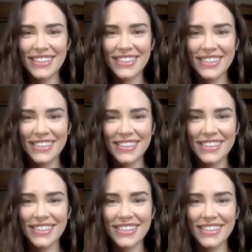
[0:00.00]

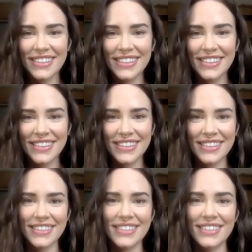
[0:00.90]

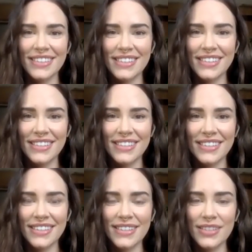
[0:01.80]

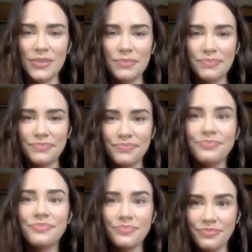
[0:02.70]

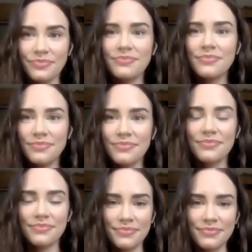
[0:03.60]

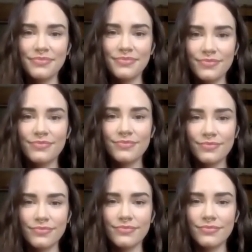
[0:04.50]

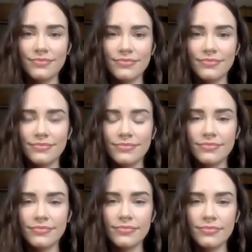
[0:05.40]

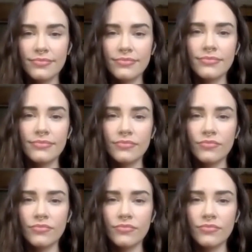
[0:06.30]
(silent)